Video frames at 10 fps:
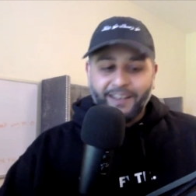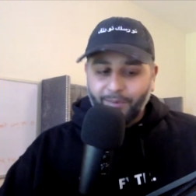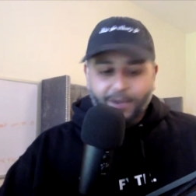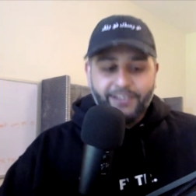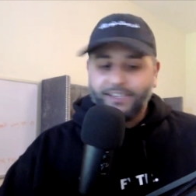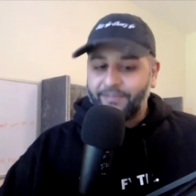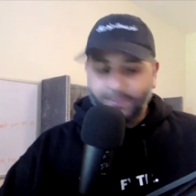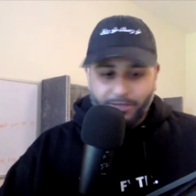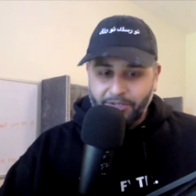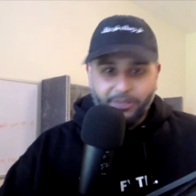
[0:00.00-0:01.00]
Like, why do you have to
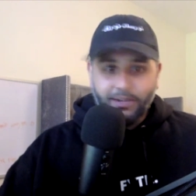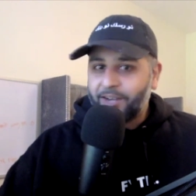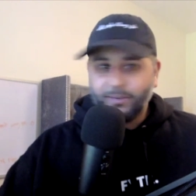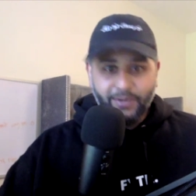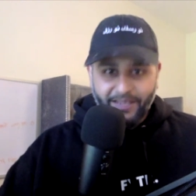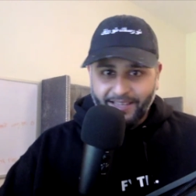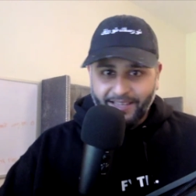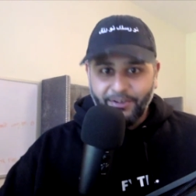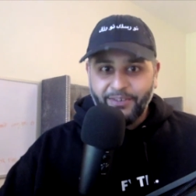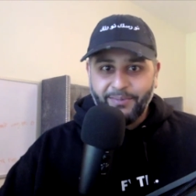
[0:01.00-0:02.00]
always go the hard way? You
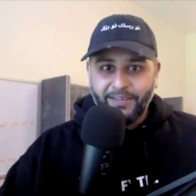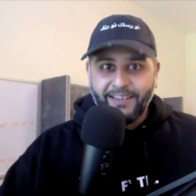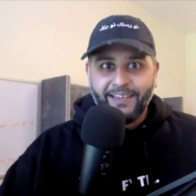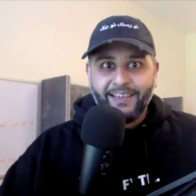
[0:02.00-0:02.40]
know what I mean?